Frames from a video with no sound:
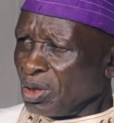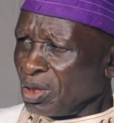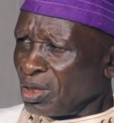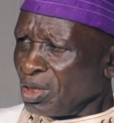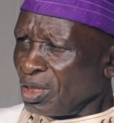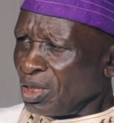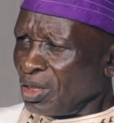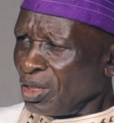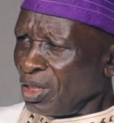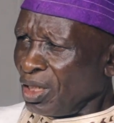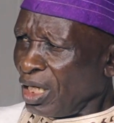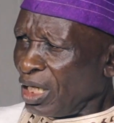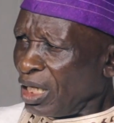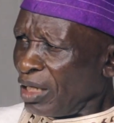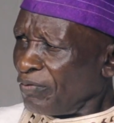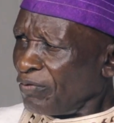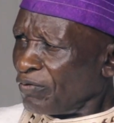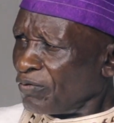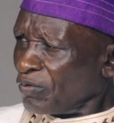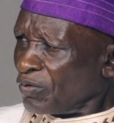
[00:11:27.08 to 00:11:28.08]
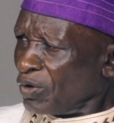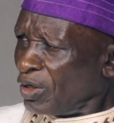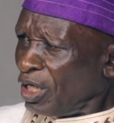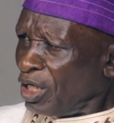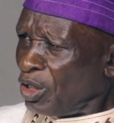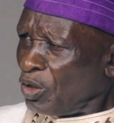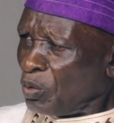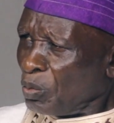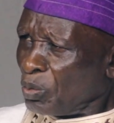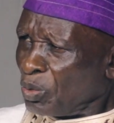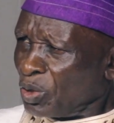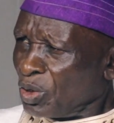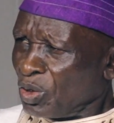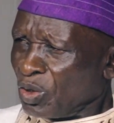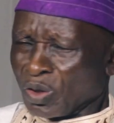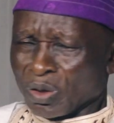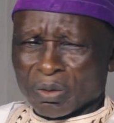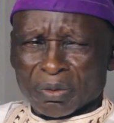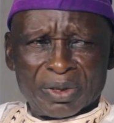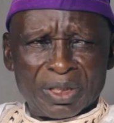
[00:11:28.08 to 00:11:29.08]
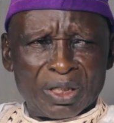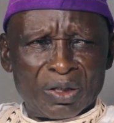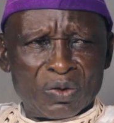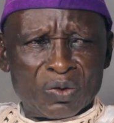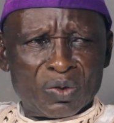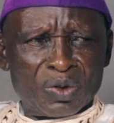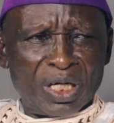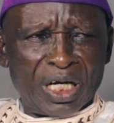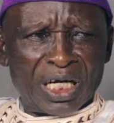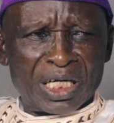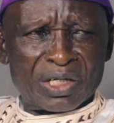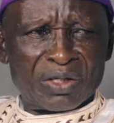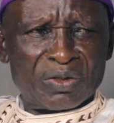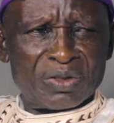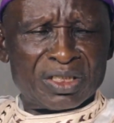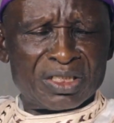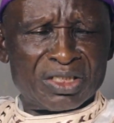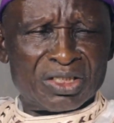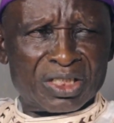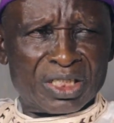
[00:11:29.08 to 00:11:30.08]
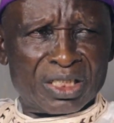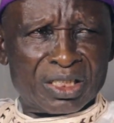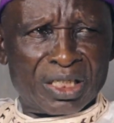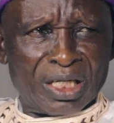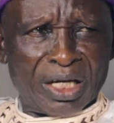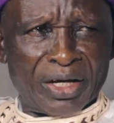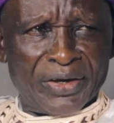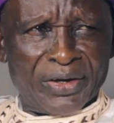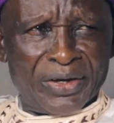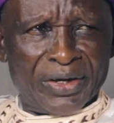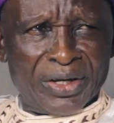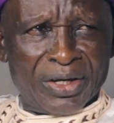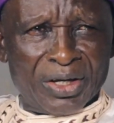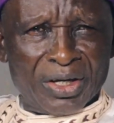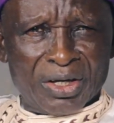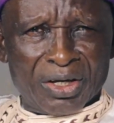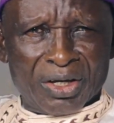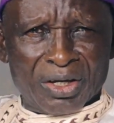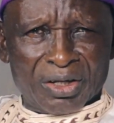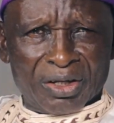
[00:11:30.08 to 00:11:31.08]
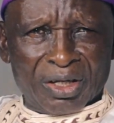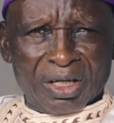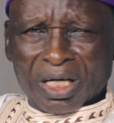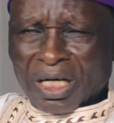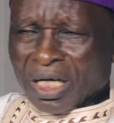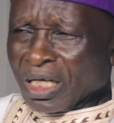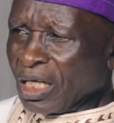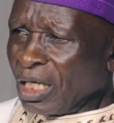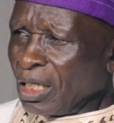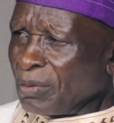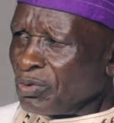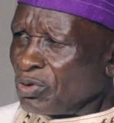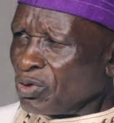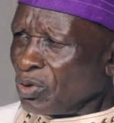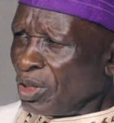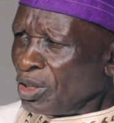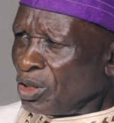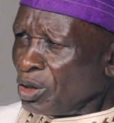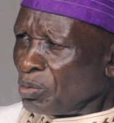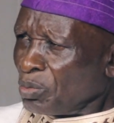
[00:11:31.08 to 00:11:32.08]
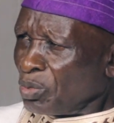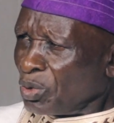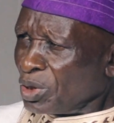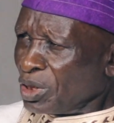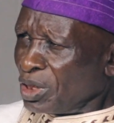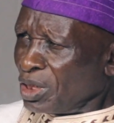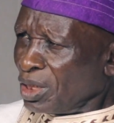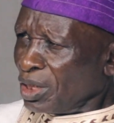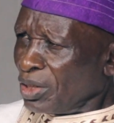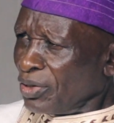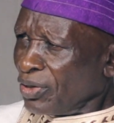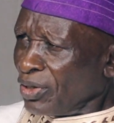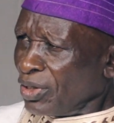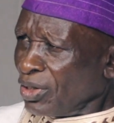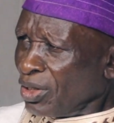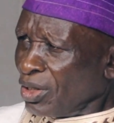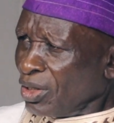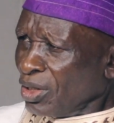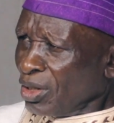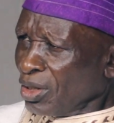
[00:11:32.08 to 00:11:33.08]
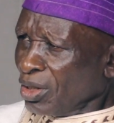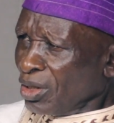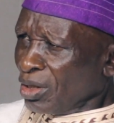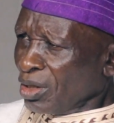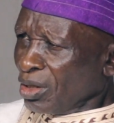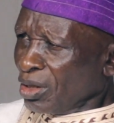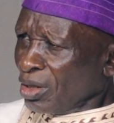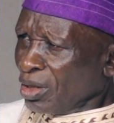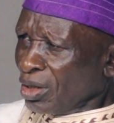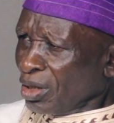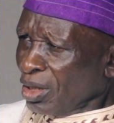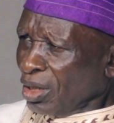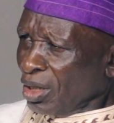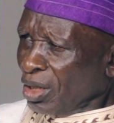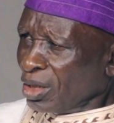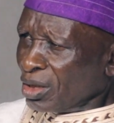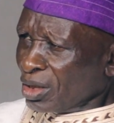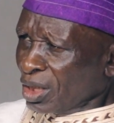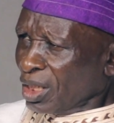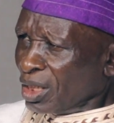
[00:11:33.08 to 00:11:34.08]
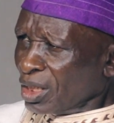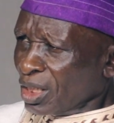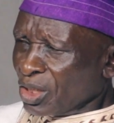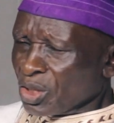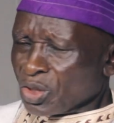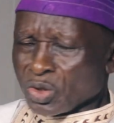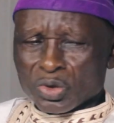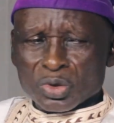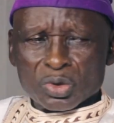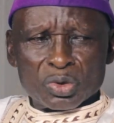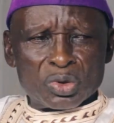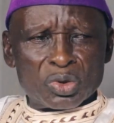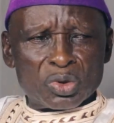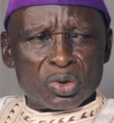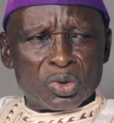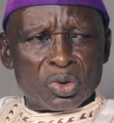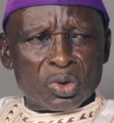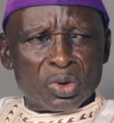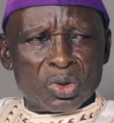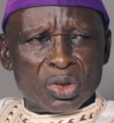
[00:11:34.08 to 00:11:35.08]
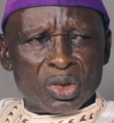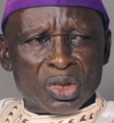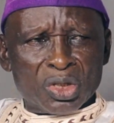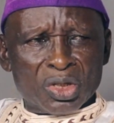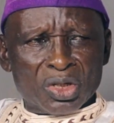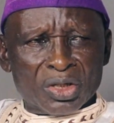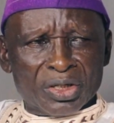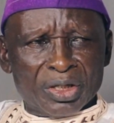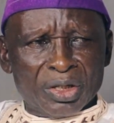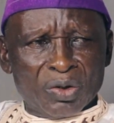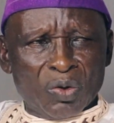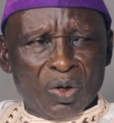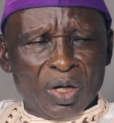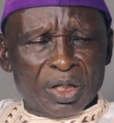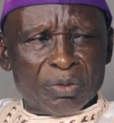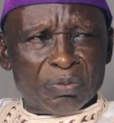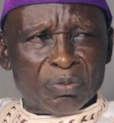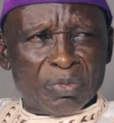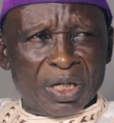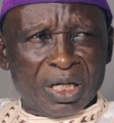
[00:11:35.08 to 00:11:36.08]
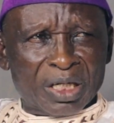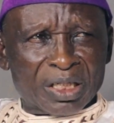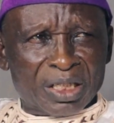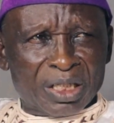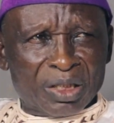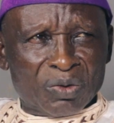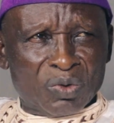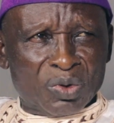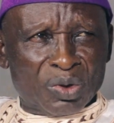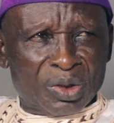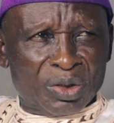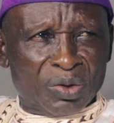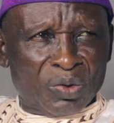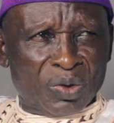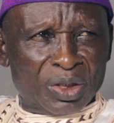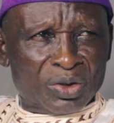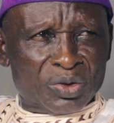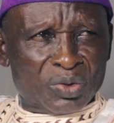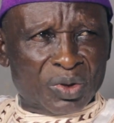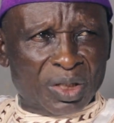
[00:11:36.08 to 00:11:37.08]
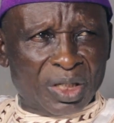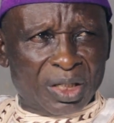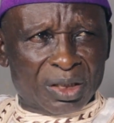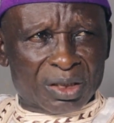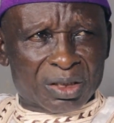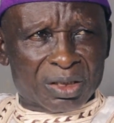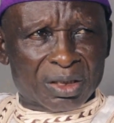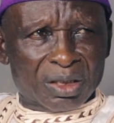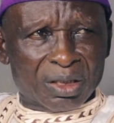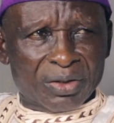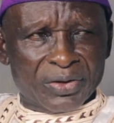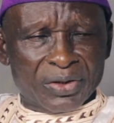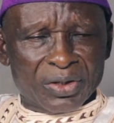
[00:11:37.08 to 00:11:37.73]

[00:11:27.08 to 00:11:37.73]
they didn't have anybody of their own around this area. They can capture anybody and take it to the white man, get what they want to get.